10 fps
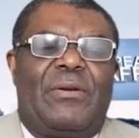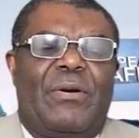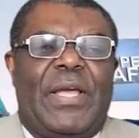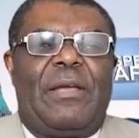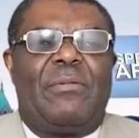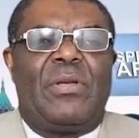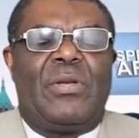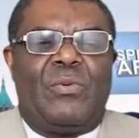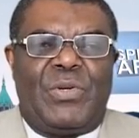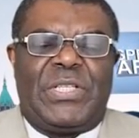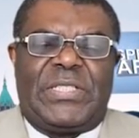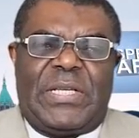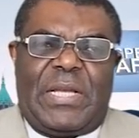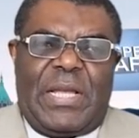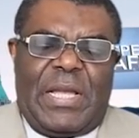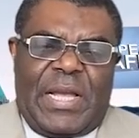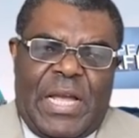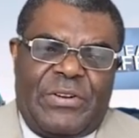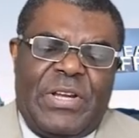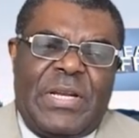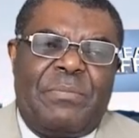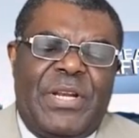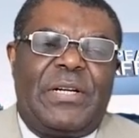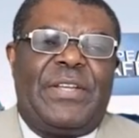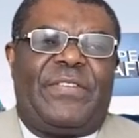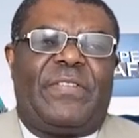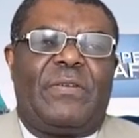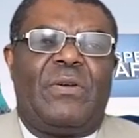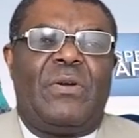okay, which is a country in the Middle East.